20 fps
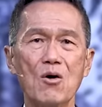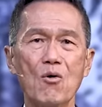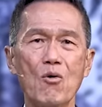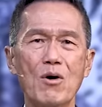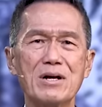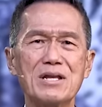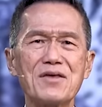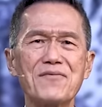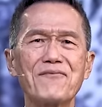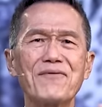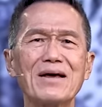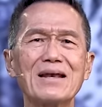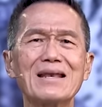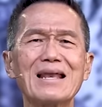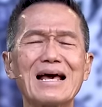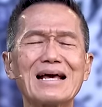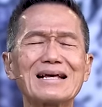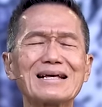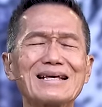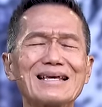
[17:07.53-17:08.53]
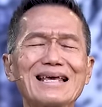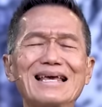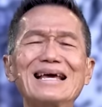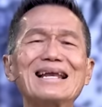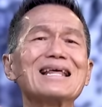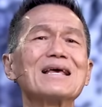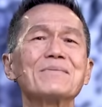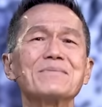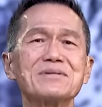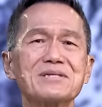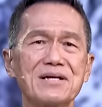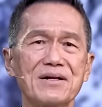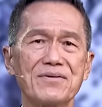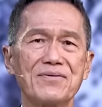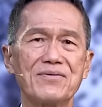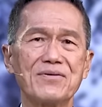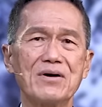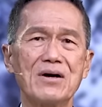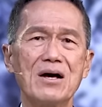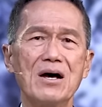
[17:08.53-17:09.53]
when he felt like killing
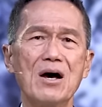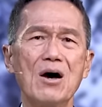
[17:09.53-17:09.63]
himself,